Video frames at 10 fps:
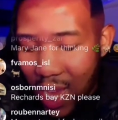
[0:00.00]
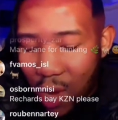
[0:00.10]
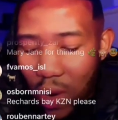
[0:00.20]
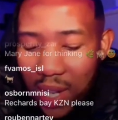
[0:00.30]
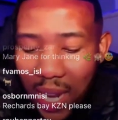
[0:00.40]

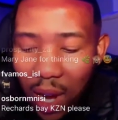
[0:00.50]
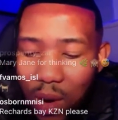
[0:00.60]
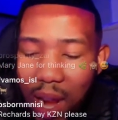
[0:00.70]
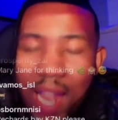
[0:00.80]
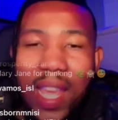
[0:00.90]
and
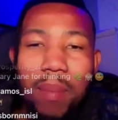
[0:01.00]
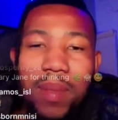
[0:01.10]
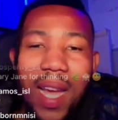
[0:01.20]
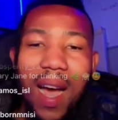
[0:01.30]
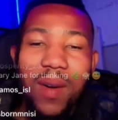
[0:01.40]
Tyrone around in
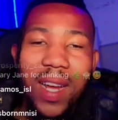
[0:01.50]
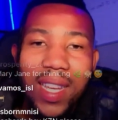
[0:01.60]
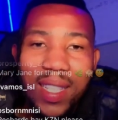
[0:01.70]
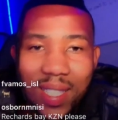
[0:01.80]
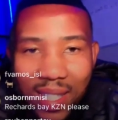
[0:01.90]
Cape Town,
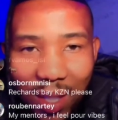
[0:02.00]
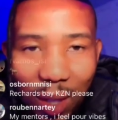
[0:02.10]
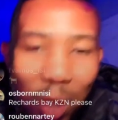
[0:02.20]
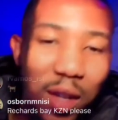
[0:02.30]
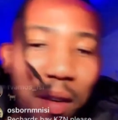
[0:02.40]
guys.
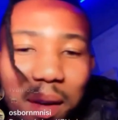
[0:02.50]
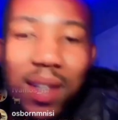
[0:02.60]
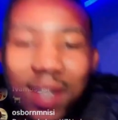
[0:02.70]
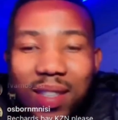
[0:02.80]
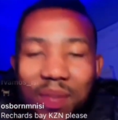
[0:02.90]
Those we already are,
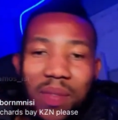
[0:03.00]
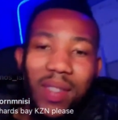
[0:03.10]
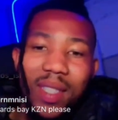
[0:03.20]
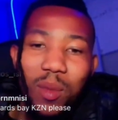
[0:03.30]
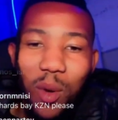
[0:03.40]
have people
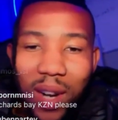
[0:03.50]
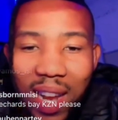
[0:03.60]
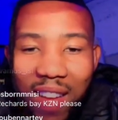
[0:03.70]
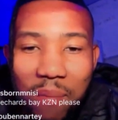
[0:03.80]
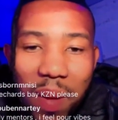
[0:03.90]
there. We
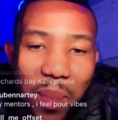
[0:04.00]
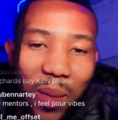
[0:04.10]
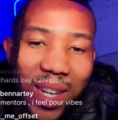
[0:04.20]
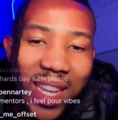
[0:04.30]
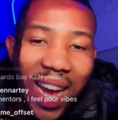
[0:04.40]
already have we already
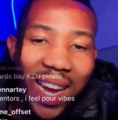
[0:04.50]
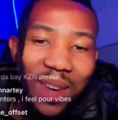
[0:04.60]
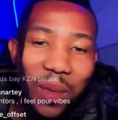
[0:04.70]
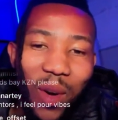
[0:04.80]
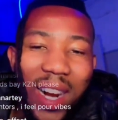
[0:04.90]
people
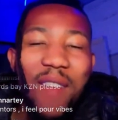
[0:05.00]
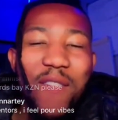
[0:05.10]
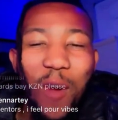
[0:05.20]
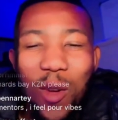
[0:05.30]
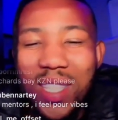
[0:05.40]
have there. We already
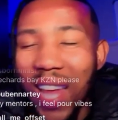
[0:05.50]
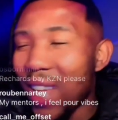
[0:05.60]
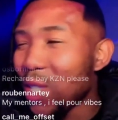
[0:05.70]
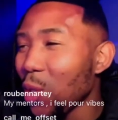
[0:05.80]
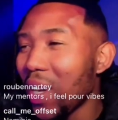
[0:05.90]
have ghosts
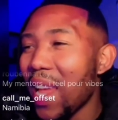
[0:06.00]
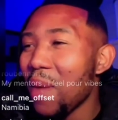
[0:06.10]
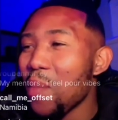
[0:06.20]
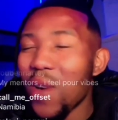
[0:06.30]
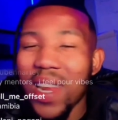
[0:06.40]
there. I saw
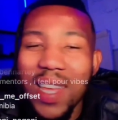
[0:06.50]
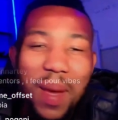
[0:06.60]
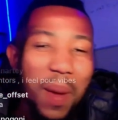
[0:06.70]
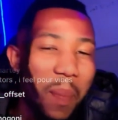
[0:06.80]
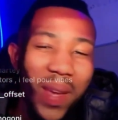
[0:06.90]
them
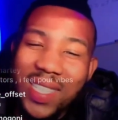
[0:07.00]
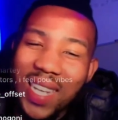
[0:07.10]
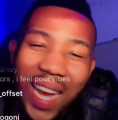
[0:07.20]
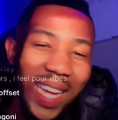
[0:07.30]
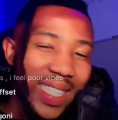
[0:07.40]
moving
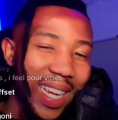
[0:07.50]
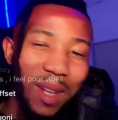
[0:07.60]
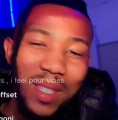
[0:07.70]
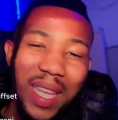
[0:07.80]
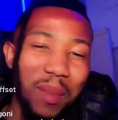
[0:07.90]
pictures
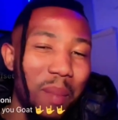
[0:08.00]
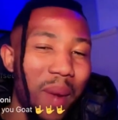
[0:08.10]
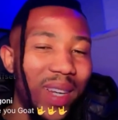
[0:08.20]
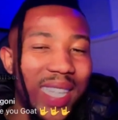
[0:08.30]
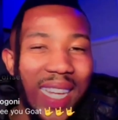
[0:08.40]
ah, around
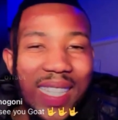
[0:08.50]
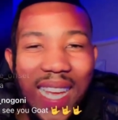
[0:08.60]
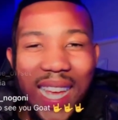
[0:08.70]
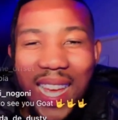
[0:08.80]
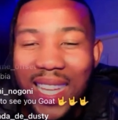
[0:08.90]
Table Mountain
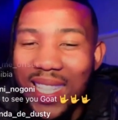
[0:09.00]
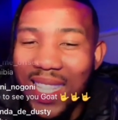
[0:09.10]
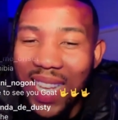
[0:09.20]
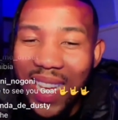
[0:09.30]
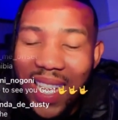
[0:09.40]

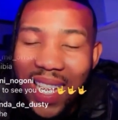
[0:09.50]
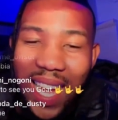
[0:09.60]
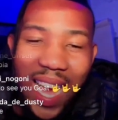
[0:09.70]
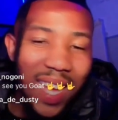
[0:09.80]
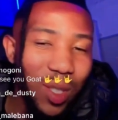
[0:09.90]
things.
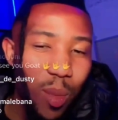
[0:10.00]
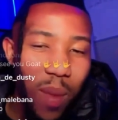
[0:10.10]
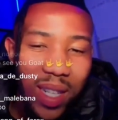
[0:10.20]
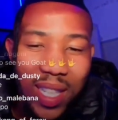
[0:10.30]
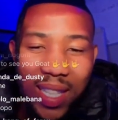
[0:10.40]
Ah, it's too
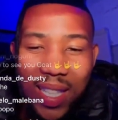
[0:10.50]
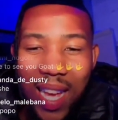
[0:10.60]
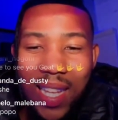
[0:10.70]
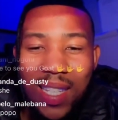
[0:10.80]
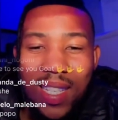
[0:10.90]
much that
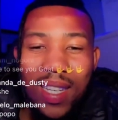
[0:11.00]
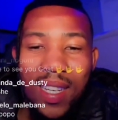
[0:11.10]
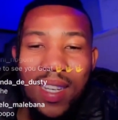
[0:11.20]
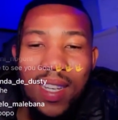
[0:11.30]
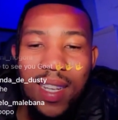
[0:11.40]
side.
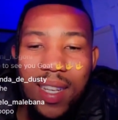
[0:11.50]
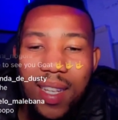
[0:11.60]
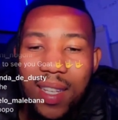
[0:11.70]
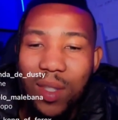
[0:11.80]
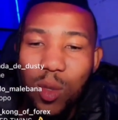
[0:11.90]

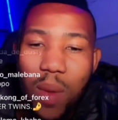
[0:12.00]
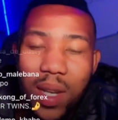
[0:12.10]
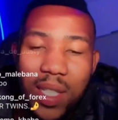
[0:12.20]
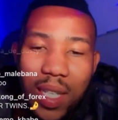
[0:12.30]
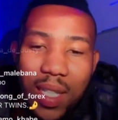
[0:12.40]
It's too
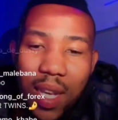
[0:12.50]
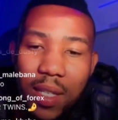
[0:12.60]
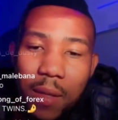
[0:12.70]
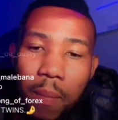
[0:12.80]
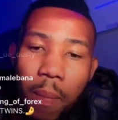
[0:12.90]
much that side.